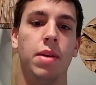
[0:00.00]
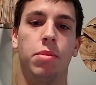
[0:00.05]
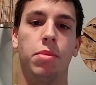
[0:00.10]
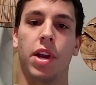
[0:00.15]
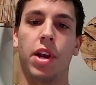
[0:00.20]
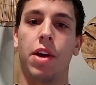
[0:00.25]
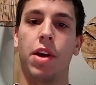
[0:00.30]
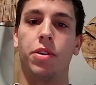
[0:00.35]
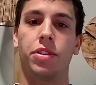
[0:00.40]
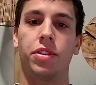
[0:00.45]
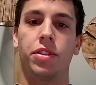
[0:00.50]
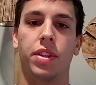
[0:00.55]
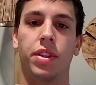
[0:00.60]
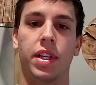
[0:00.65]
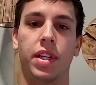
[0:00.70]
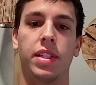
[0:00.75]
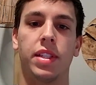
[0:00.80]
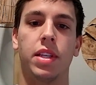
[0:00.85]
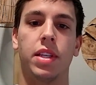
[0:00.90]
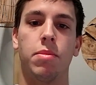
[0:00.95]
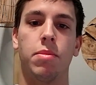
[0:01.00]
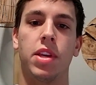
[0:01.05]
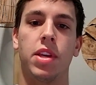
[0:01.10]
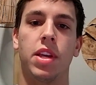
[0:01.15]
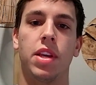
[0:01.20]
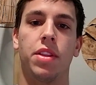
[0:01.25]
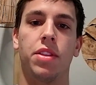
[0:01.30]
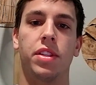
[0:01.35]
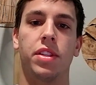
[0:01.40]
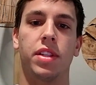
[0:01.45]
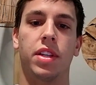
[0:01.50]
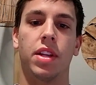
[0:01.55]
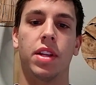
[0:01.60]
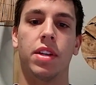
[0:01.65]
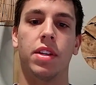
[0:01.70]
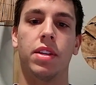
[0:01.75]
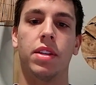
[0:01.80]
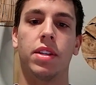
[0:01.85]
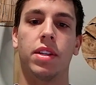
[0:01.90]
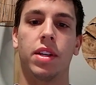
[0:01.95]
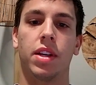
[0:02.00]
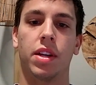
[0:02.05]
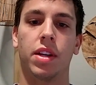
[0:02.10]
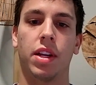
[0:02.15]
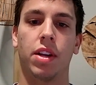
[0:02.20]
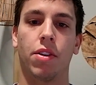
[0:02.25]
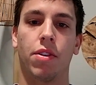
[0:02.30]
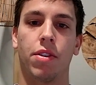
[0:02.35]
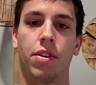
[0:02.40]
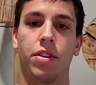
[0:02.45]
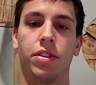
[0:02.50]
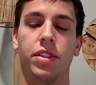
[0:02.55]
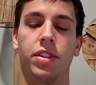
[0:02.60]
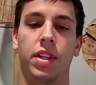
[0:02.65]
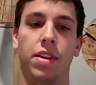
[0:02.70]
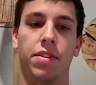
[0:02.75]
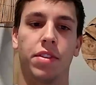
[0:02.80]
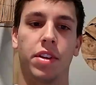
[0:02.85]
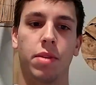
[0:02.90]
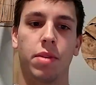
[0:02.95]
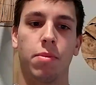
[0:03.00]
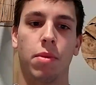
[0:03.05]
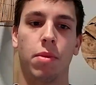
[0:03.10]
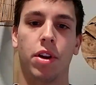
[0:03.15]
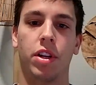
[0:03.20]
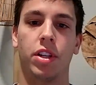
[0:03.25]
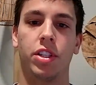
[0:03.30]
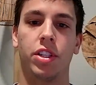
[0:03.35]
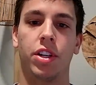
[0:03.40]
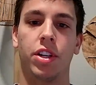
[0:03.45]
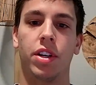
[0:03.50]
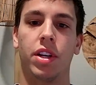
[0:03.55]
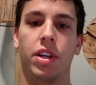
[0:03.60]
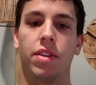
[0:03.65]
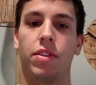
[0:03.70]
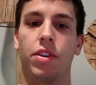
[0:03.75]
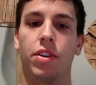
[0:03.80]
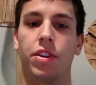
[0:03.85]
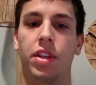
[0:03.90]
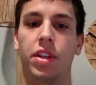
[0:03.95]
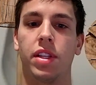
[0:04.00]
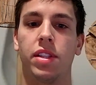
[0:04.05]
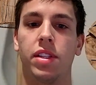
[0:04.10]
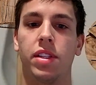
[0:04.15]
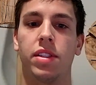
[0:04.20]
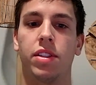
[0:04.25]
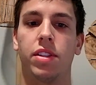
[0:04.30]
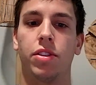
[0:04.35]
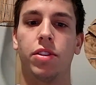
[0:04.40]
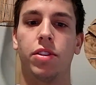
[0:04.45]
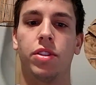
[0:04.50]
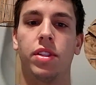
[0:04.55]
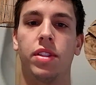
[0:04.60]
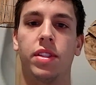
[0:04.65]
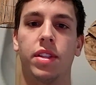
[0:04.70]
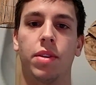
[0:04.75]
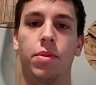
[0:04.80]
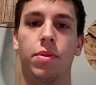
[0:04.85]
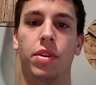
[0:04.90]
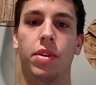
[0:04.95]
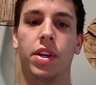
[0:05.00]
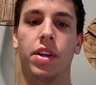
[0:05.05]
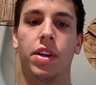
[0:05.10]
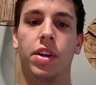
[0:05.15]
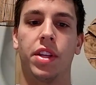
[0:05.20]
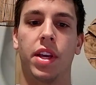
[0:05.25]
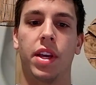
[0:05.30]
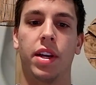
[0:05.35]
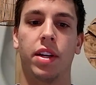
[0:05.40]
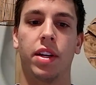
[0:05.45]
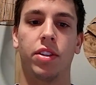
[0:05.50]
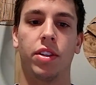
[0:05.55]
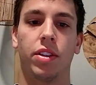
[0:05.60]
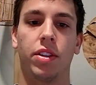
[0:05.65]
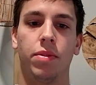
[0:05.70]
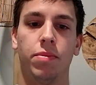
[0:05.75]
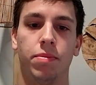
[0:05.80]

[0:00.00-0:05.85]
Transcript: but I also think CB ETH is gonna garner significant market share given all the institutions that want in on the action.